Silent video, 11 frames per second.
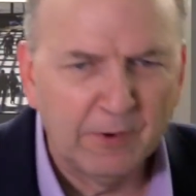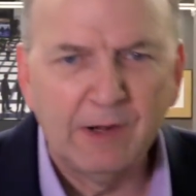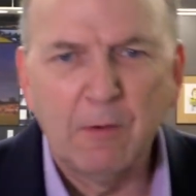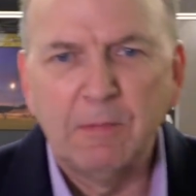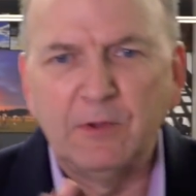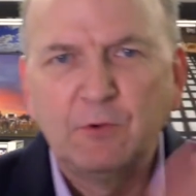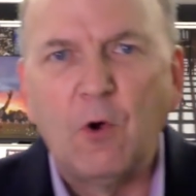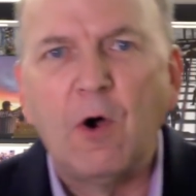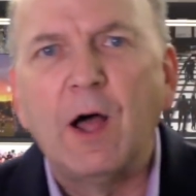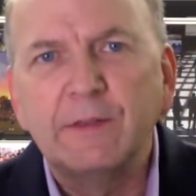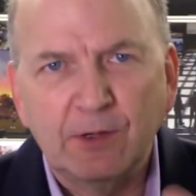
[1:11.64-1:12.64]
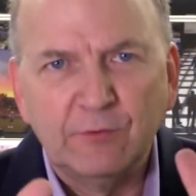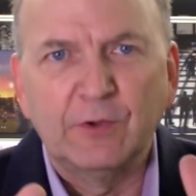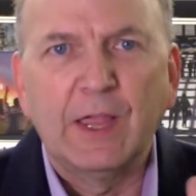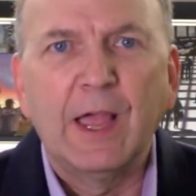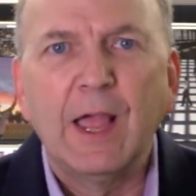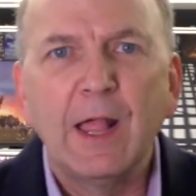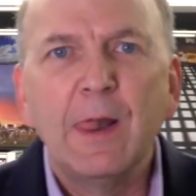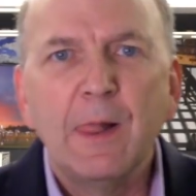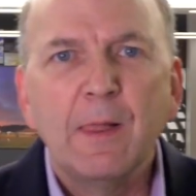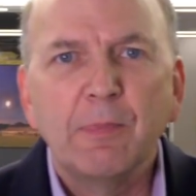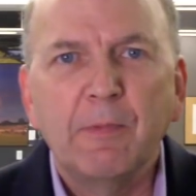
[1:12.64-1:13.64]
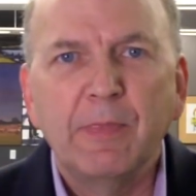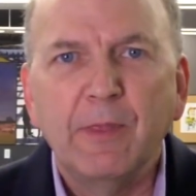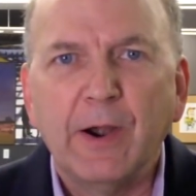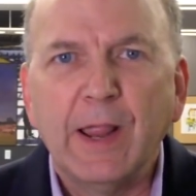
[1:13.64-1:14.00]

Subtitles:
rid of him. He's gone, that's okay. Their